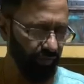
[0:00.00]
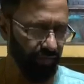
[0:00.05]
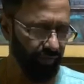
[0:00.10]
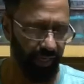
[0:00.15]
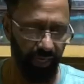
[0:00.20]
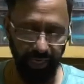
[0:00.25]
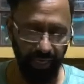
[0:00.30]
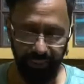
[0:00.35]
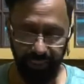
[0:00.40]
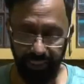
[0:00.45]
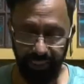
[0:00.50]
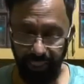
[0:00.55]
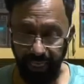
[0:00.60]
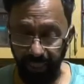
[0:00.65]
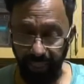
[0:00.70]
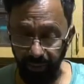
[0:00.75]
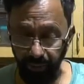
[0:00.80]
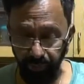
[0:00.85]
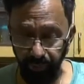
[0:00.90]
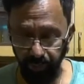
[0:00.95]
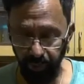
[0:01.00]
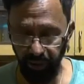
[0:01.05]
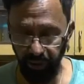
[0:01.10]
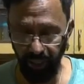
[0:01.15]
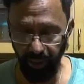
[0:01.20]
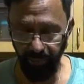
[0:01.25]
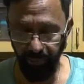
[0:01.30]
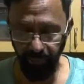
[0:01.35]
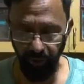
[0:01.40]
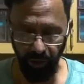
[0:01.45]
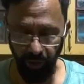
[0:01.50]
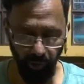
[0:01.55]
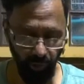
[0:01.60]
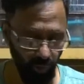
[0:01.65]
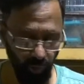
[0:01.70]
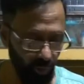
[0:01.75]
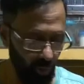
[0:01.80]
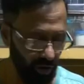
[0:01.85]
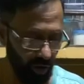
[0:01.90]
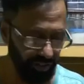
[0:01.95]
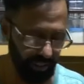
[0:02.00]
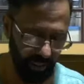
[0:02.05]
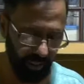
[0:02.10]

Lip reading: And again, put them in water.